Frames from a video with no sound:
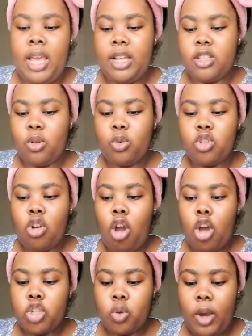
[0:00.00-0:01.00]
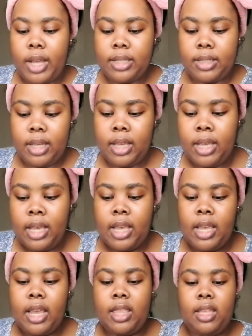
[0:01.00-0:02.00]
It's those large ones.
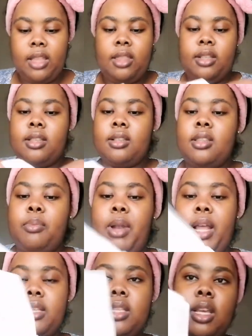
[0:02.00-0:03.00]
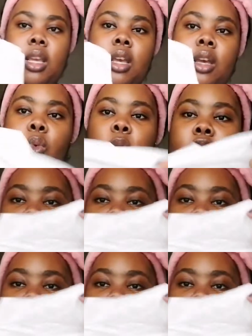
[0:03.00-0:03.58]
And then this is the plastic where